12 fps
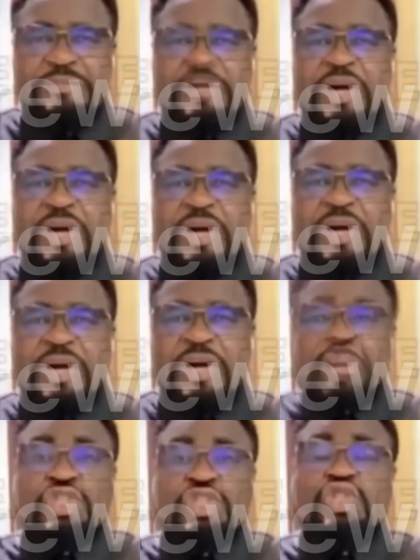in this case, and
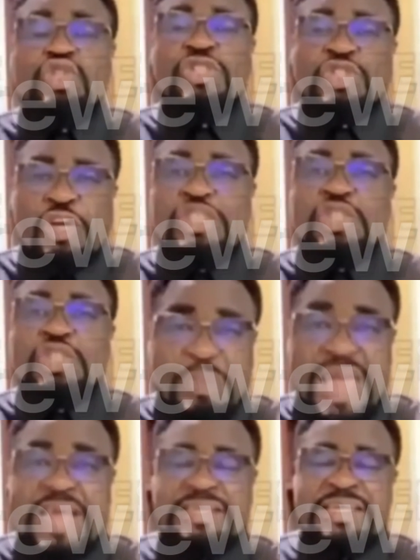not to
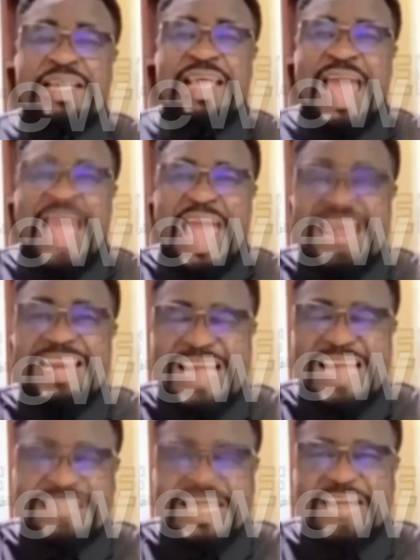suspend
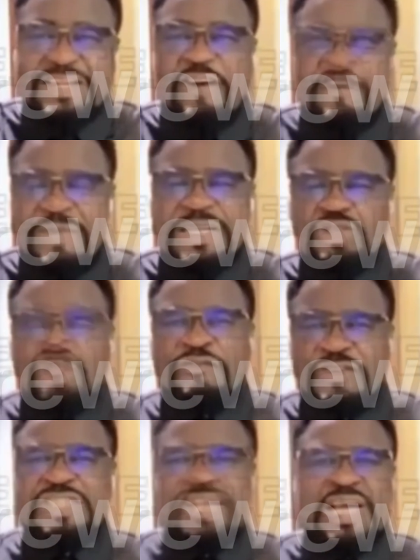elected government
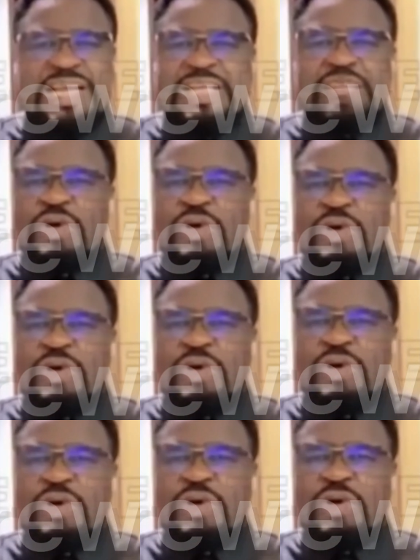official. That's what I'm
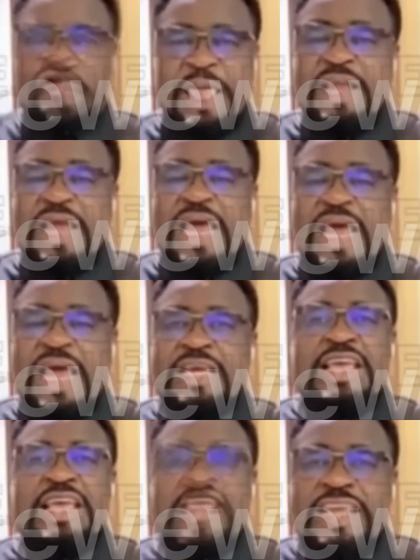saying. That
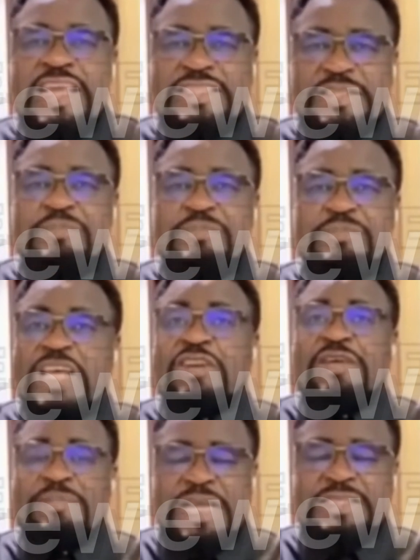so state of
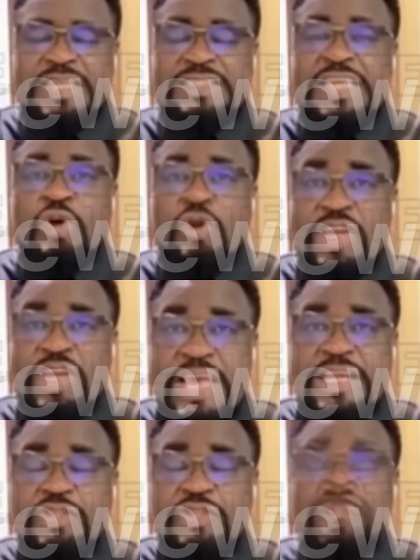emergency is
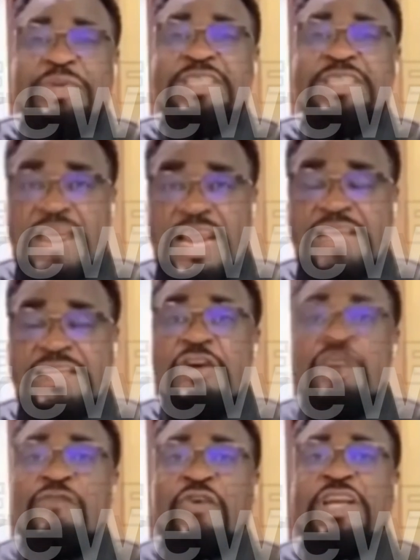okay to be declared
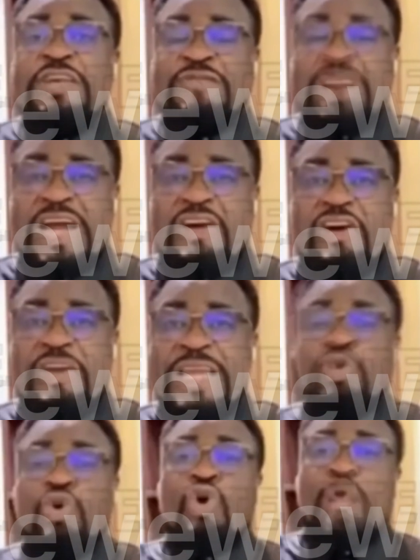for the federal
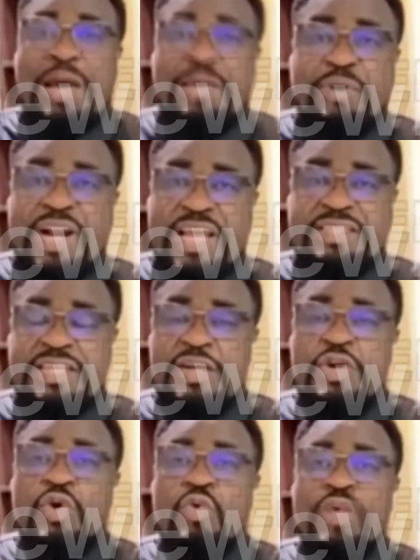government to collaborate
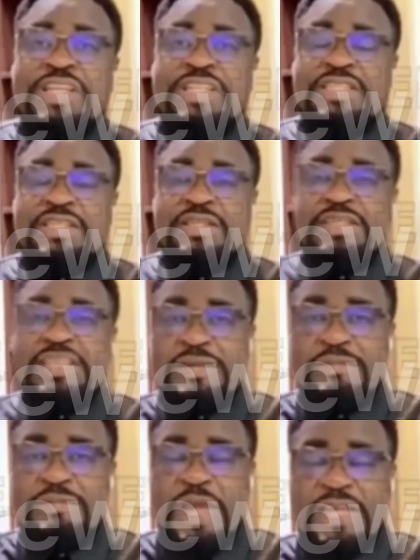with
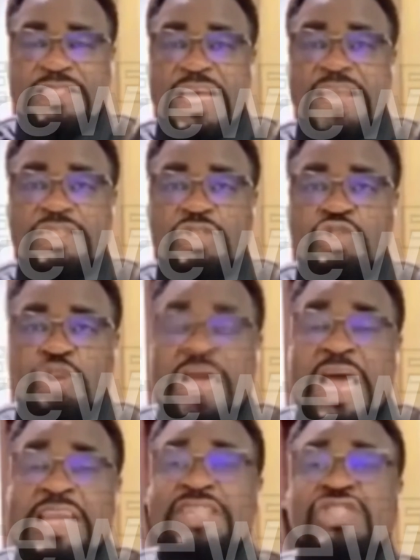the state institution.
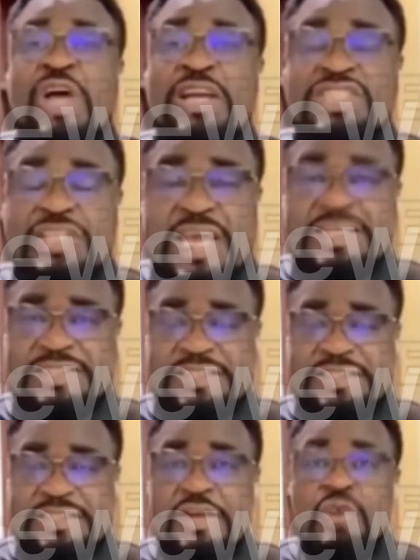And in some
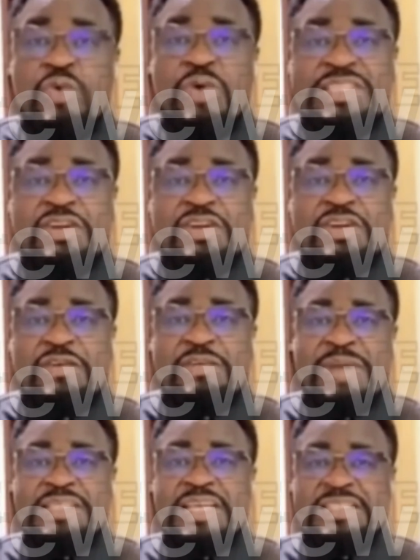cases, when state of
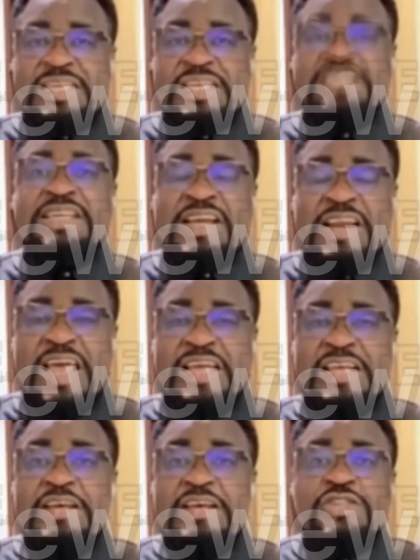emergency is
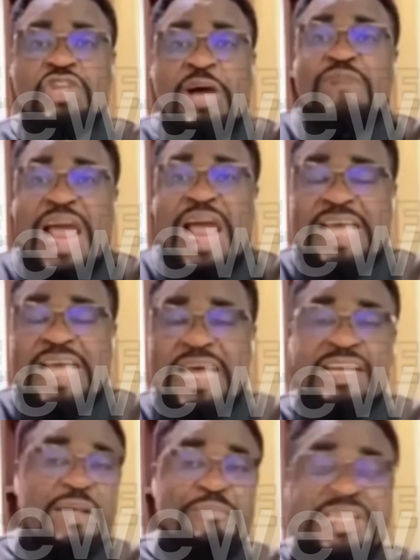declared, some rights
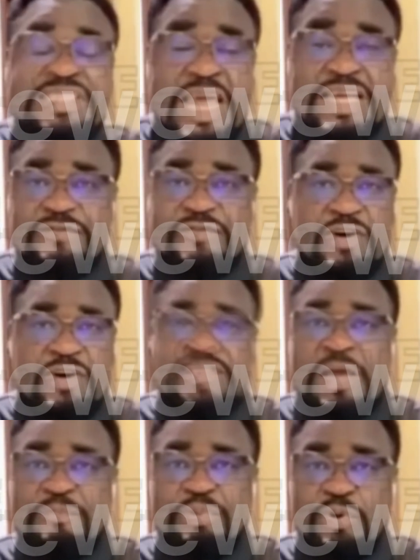are limited. For
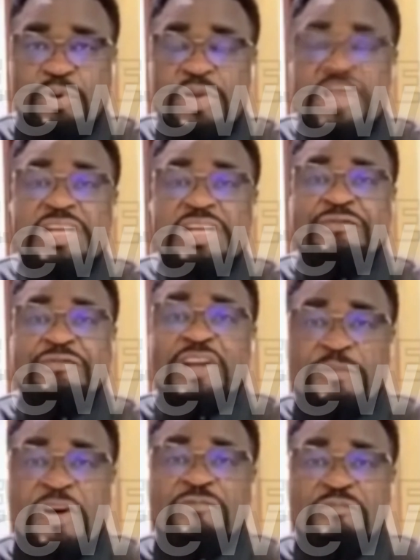example, the
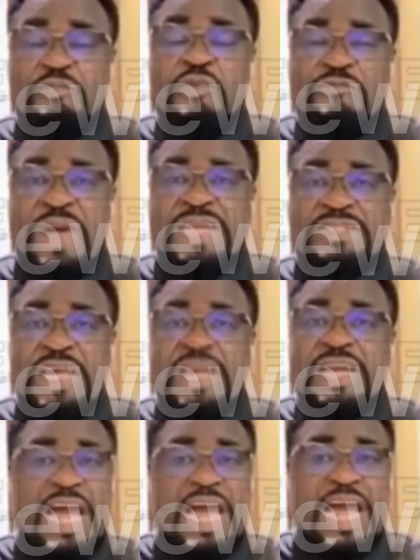freedom of movement
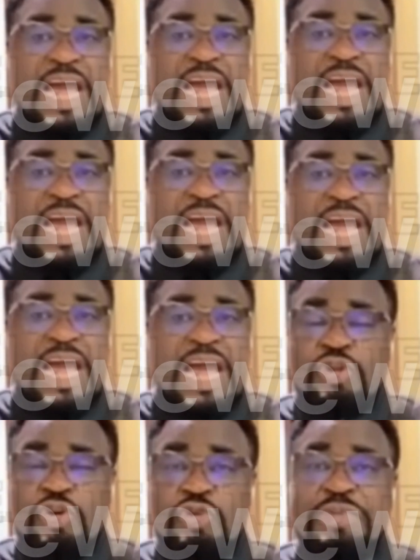can no longer be
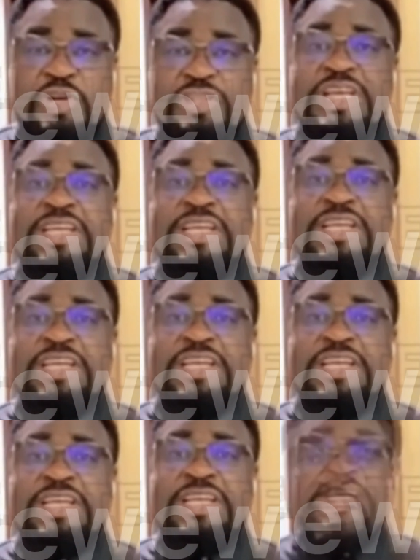absolute because there is
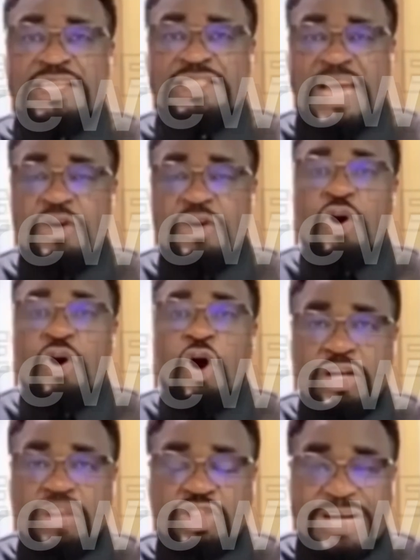imminent danger
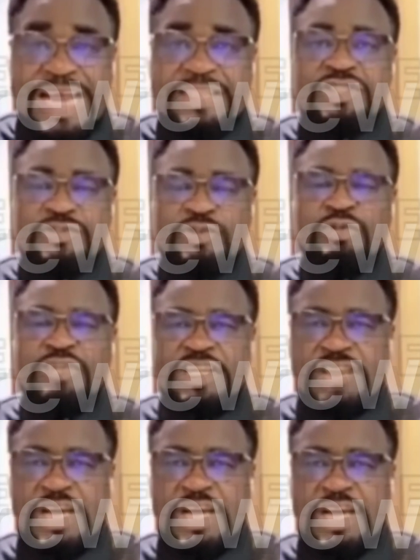or threat to
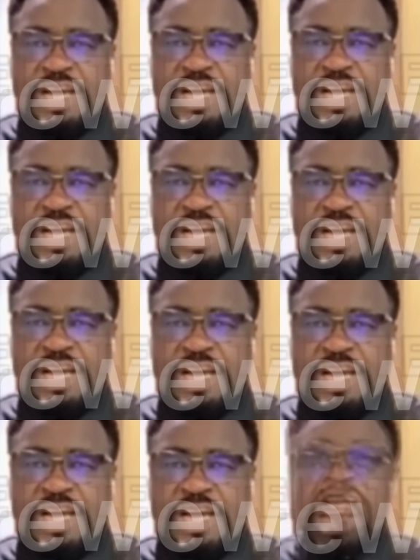danger.
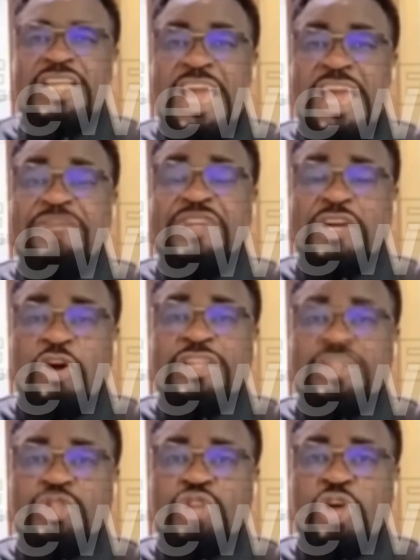But there is, if the
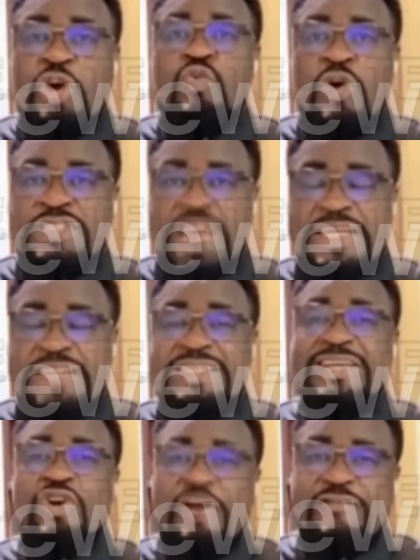Constitution wanted the
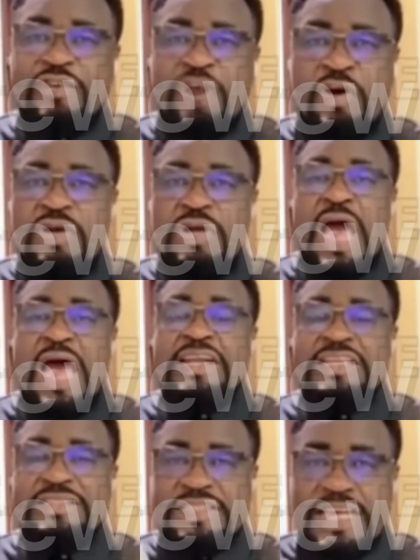governor and
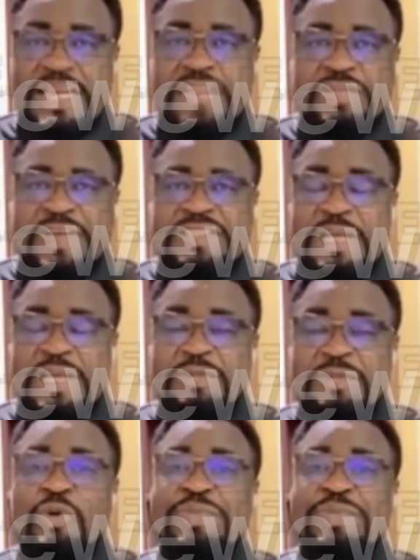the State House of Assembly to